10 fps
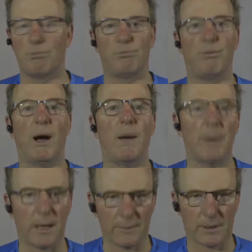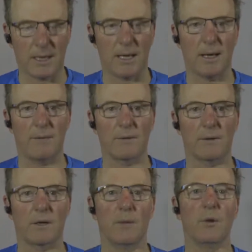pop out of a cave
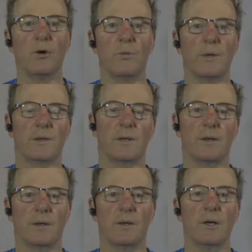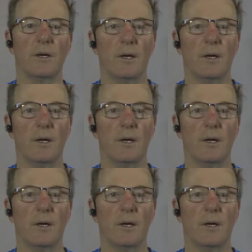and kaboom, he's here.